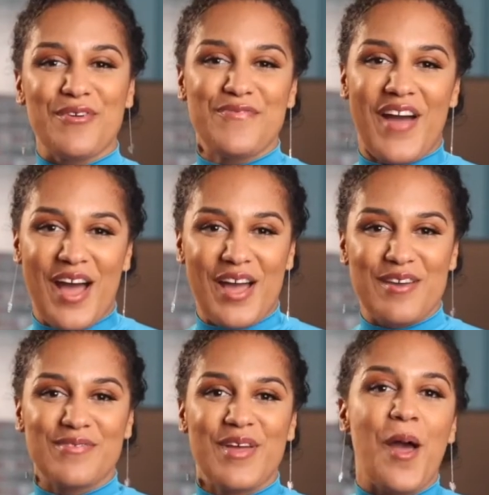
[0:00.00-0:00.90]

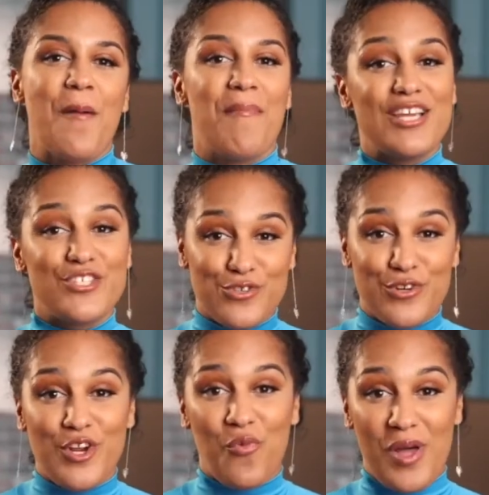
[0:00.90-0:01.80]
five, make sure
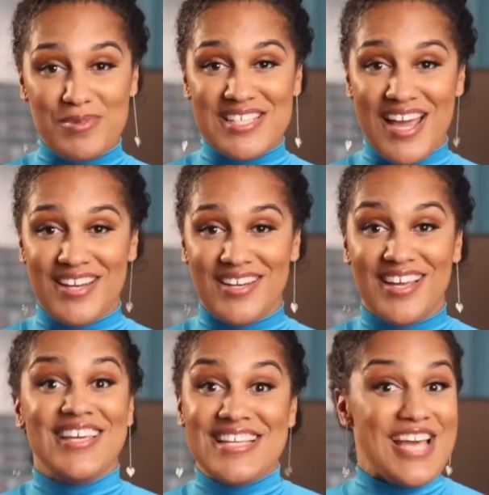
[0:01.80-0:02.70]
your website
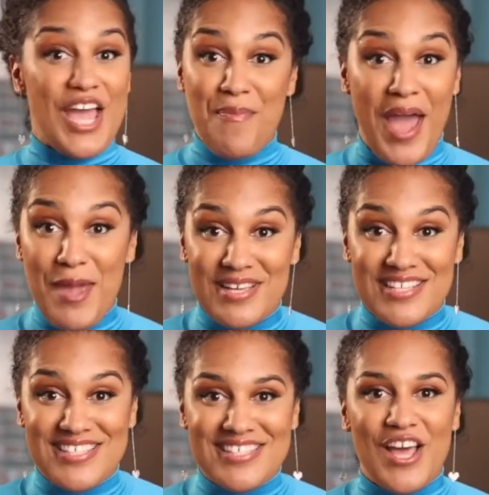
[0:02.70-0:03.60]
can take
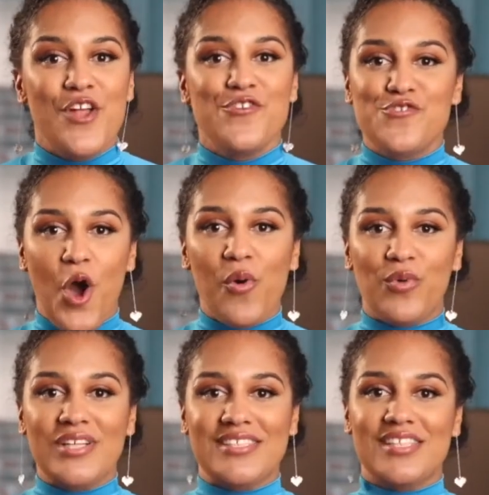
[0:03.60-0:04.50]
payments. No one
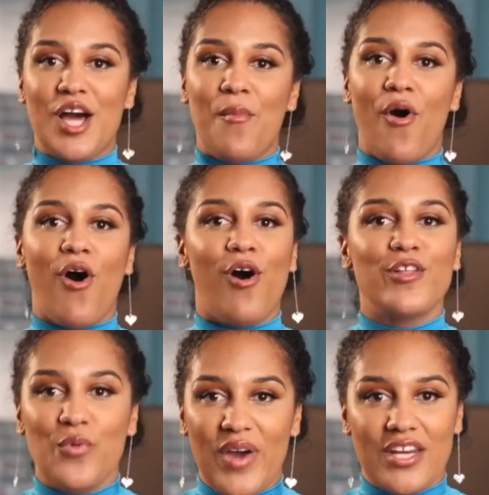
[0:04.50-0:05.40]
wants to come all
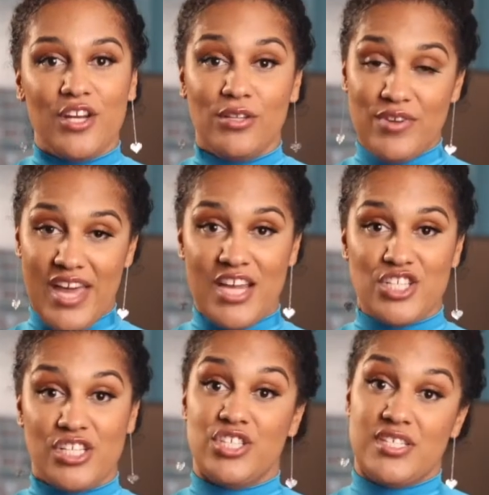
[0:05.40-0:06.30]
the way to your
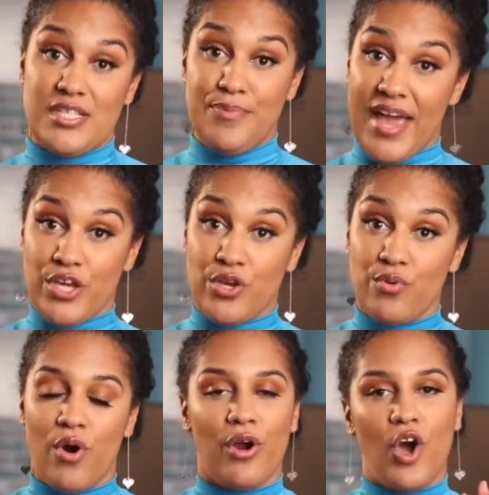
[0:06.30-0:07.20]
location just to pay you
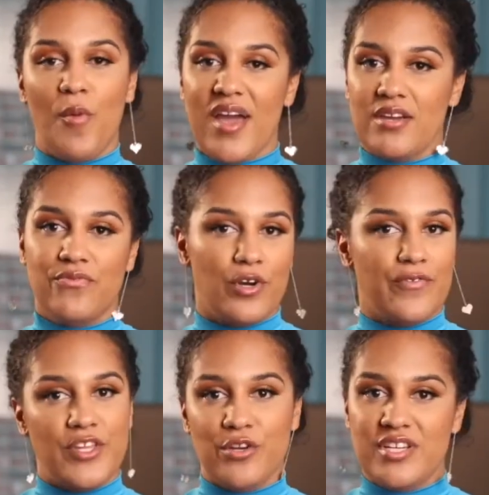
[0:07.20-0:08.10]
or go back and forth
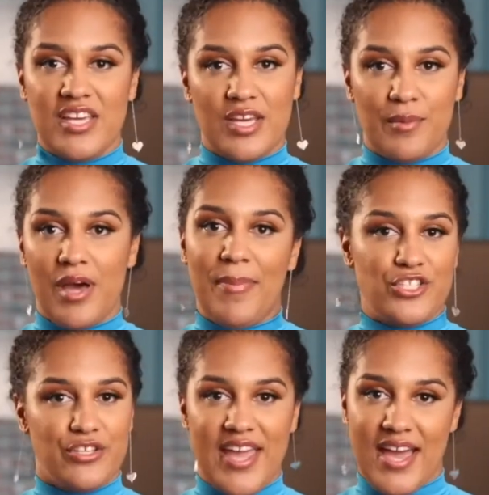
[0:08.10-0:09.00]
in your DM about
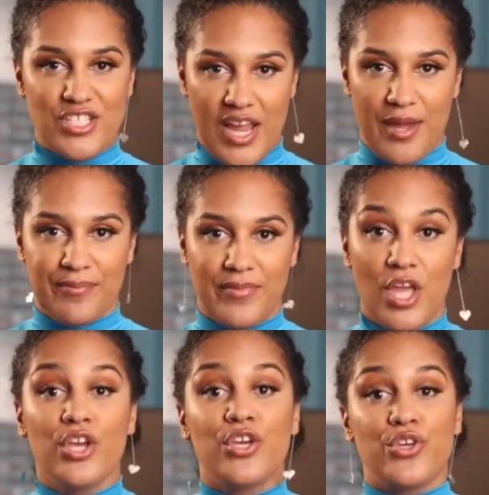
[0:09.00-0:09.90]
your Cash App.
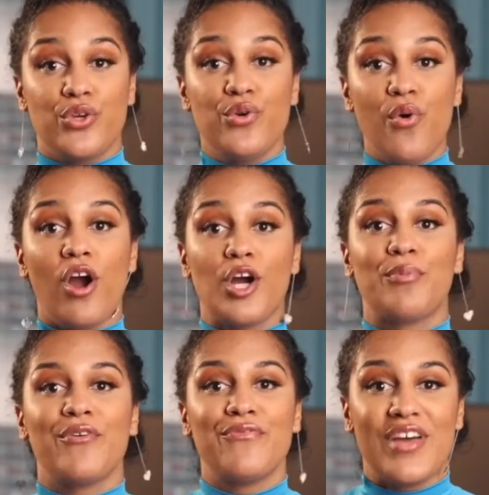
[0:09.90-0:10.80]
You are a
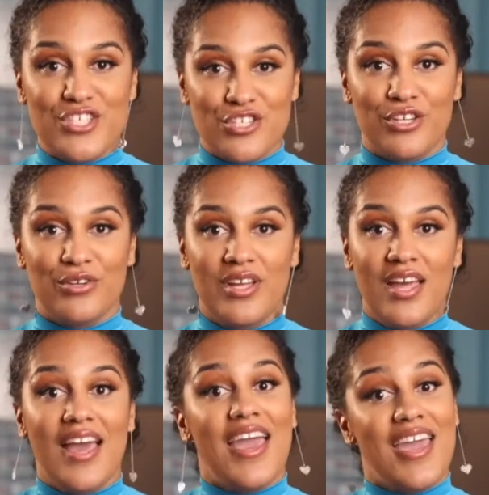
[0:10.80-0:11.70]
professional
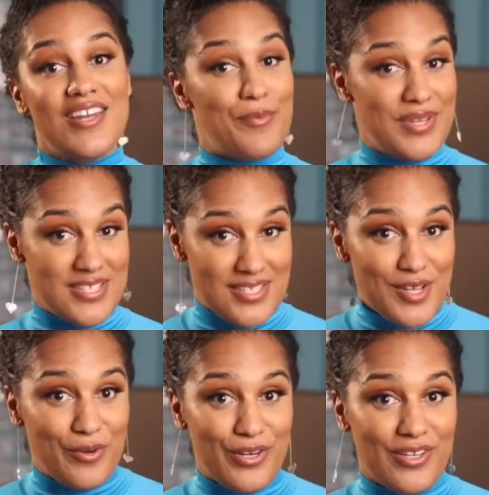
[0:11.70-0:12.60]
and a business
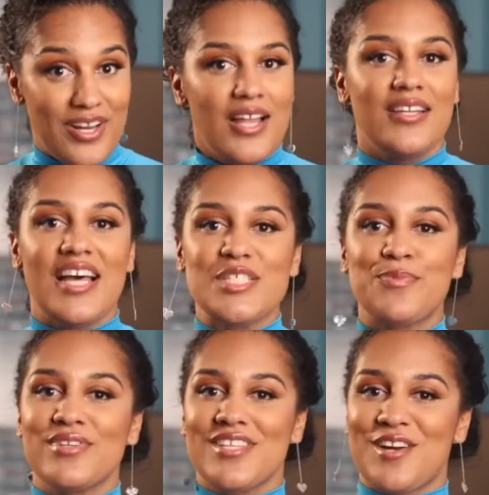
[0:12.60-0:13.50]
owner. Let's
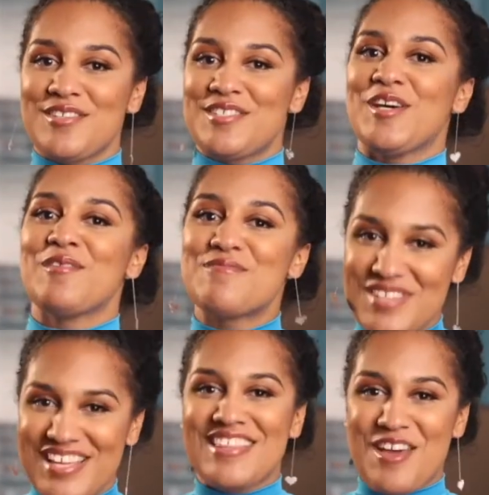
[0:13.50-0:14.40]
present ourselves
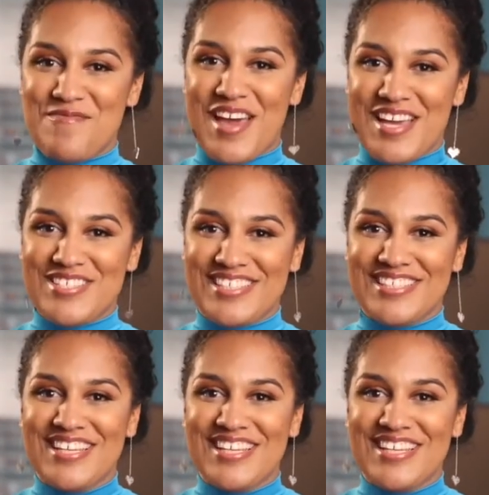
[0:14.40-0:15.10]
in that fashion